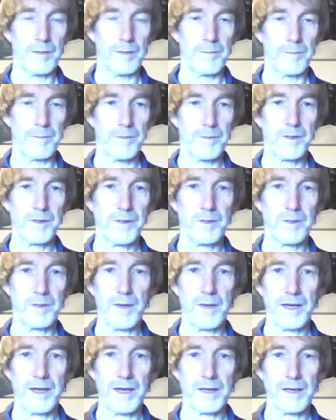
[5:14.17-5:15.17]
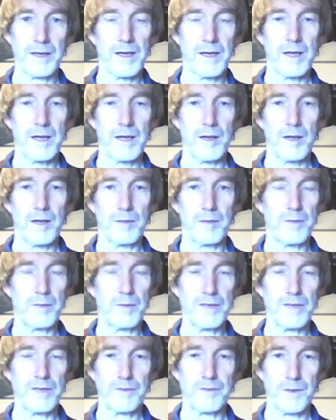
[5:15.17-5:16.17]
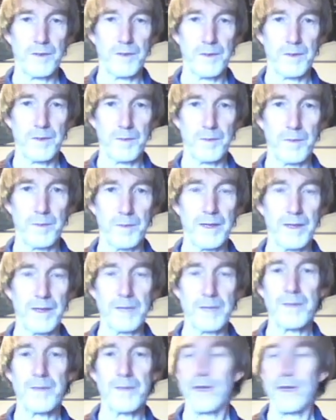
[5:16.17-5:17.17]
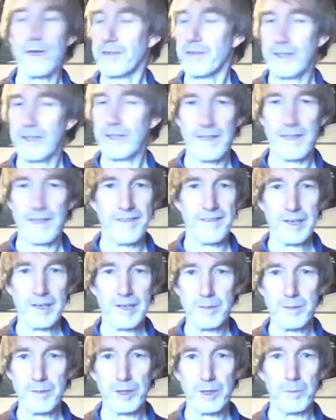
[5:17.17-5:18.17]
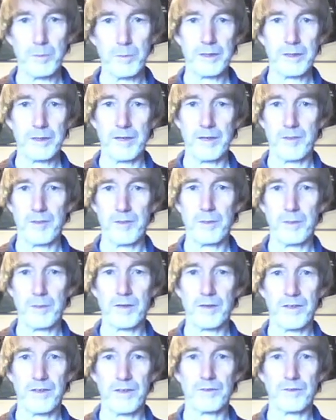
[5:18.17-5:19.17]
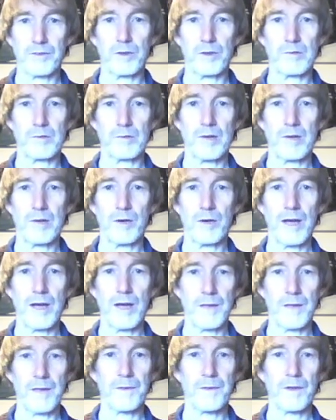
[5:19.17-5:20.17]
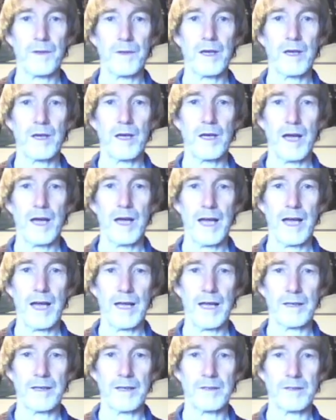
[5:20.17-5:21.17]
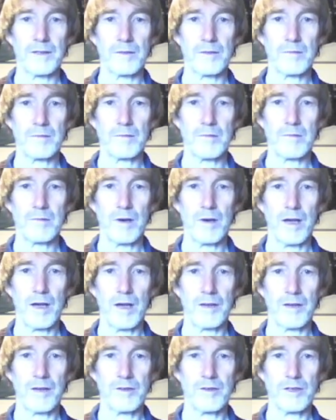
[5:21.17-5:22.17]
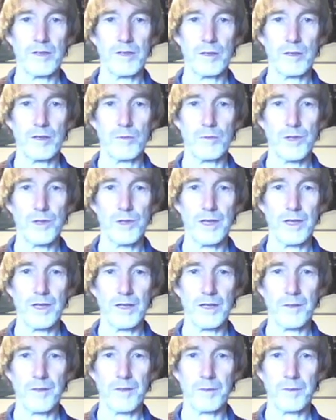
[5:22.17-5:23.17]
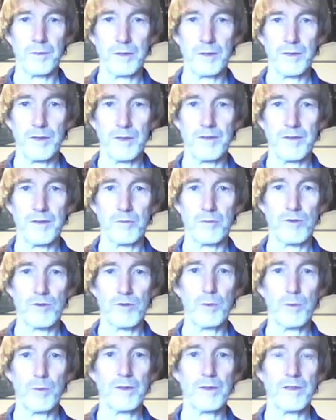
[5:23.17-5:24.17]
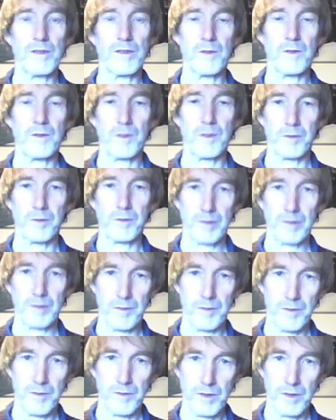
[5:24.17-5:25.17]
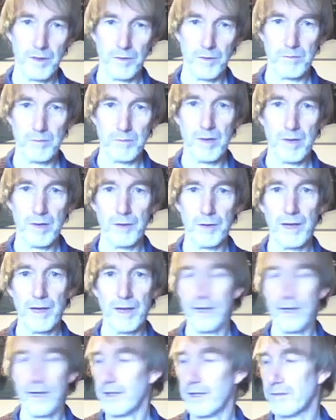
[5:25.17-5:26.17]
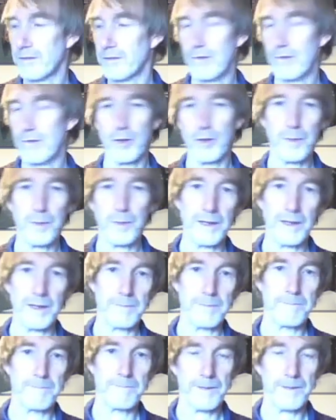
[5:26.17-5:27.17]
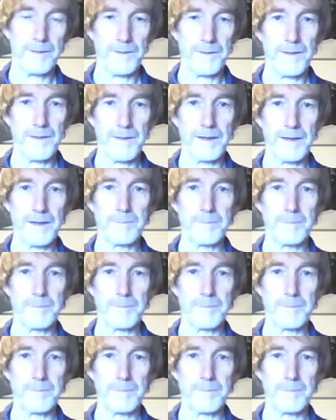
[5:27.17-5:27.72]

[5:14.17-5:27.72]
system A and B for system B. It's going to get terribly complicated because I've got rho S and UG, so I'm going to end up dropping these subscripts and use rho A and rho B instead.